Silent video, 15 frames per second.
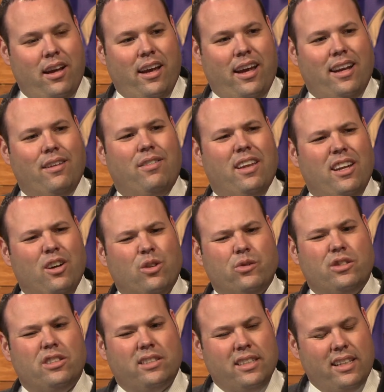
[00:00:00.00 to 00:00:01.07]
And if they don't
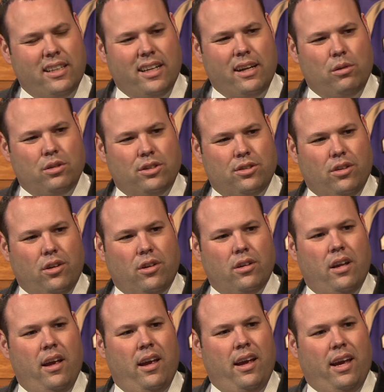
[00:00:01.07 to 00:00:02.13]
see that
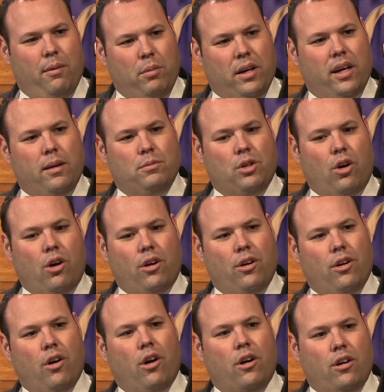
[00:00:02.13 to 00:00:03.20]
result, it becomes harder and sure.